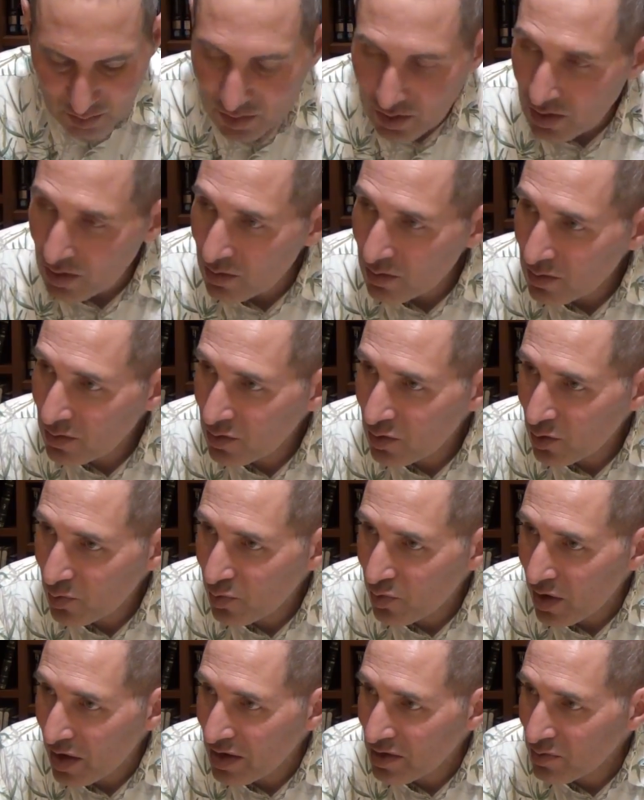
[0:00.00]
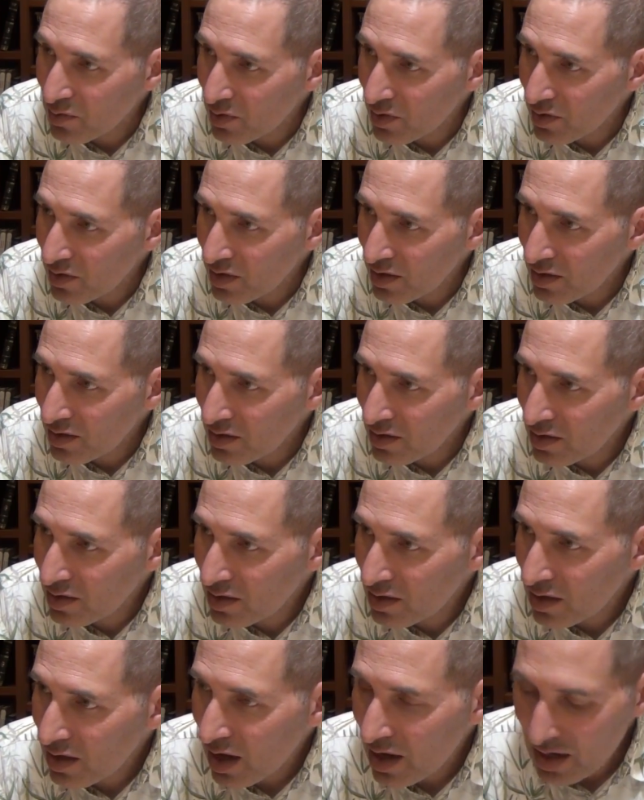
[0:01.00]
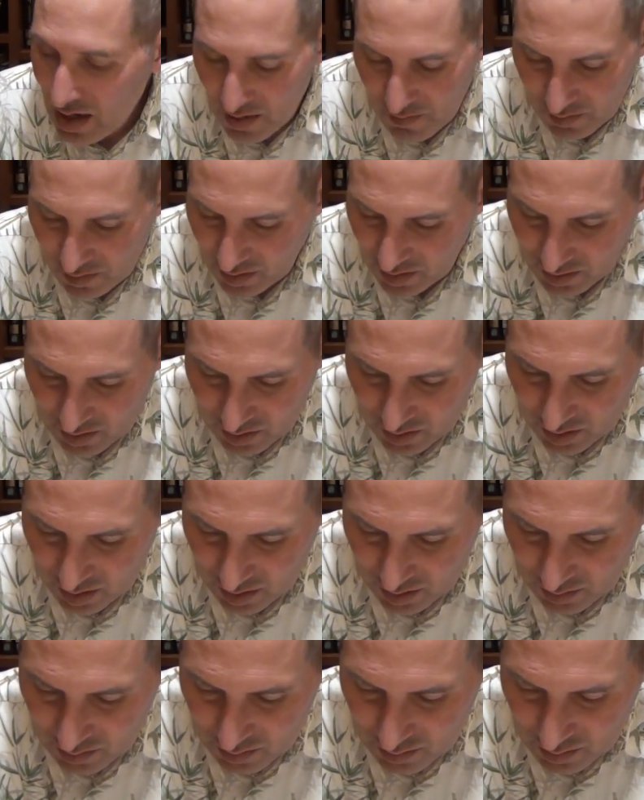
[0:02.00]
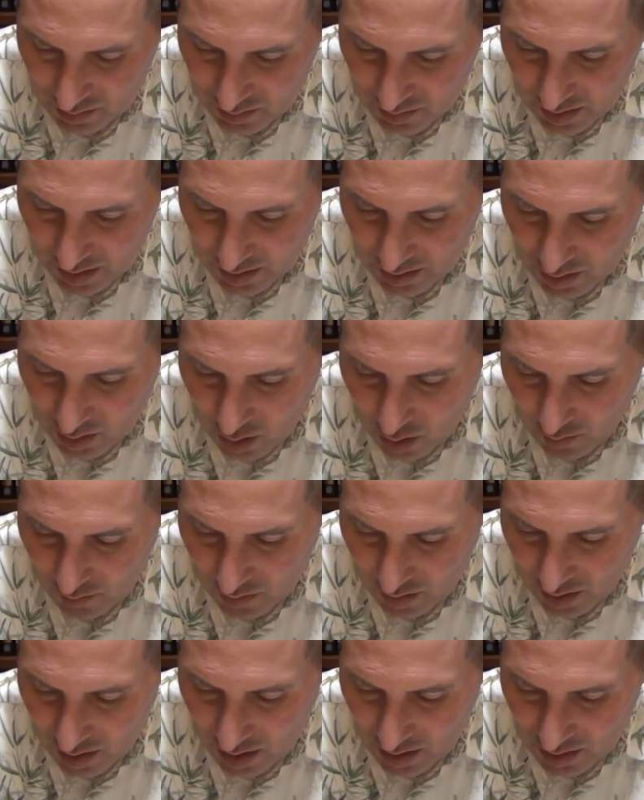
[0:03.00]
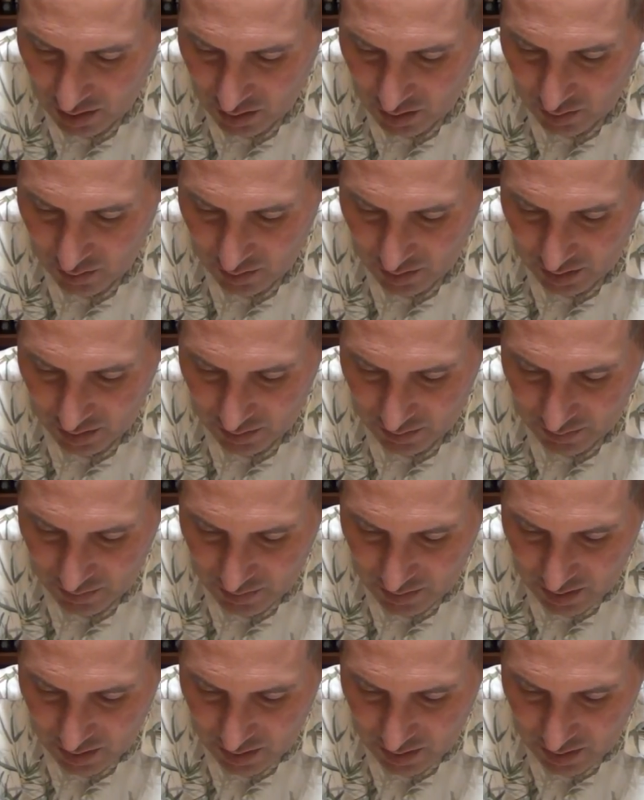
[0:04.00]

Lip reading: with you. You're praiseworthy, and everything is good, right? Tov lecha, it's good with you.